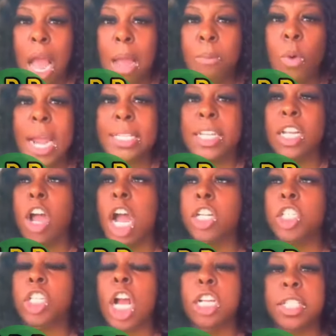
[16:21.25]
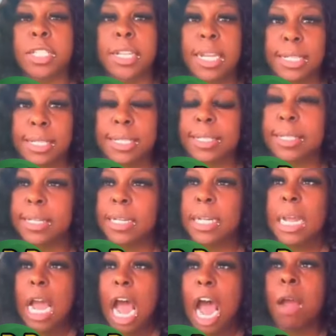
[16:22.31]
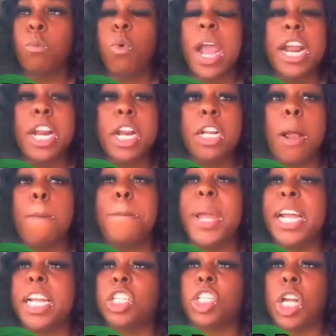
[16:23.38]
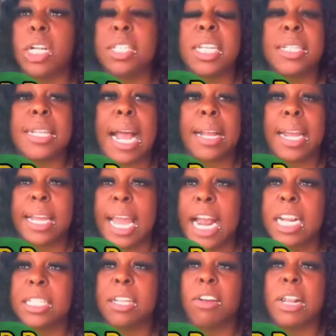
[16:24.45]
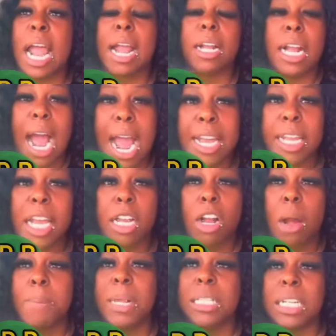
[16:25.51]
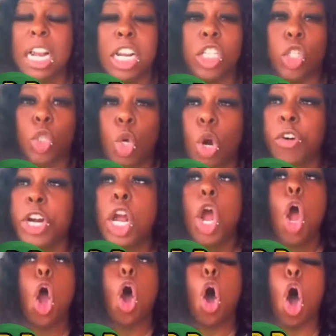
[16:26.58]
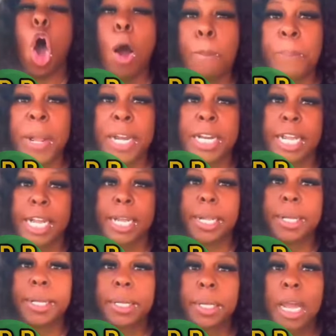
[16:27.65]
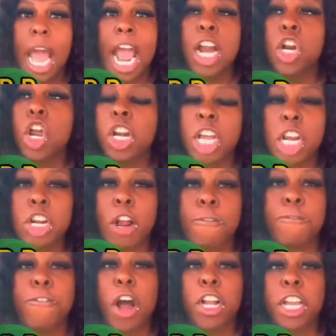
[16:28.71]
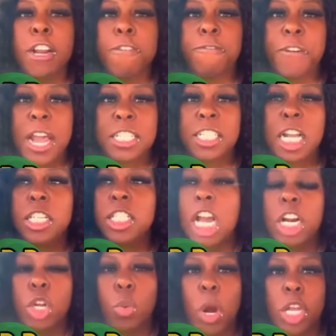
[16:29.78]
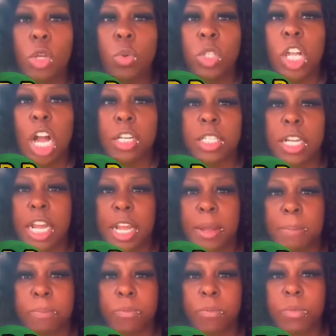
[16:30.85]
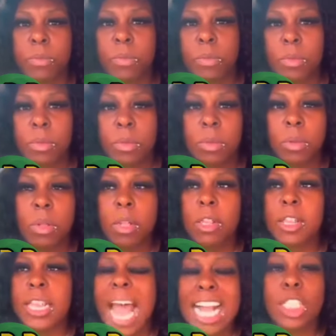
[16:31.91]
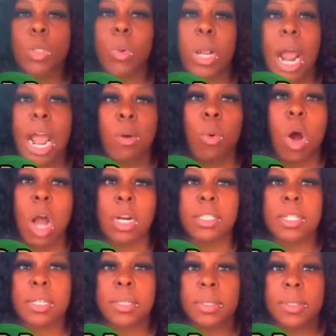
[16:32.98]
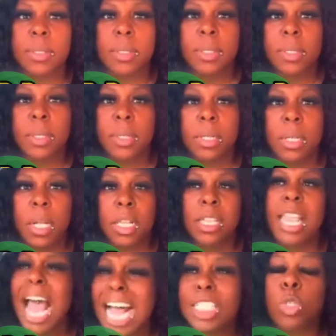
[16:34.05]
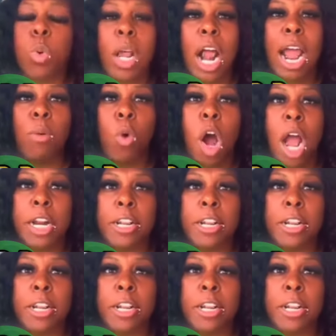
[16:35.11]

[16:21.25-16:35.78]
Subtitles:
I'm waiting on justice. I'm waiting. The biggest justice I can get is so that guy can come and tell his story openly and look in your fucking face and tell you what you've done to him. That's what I want. That's what I want.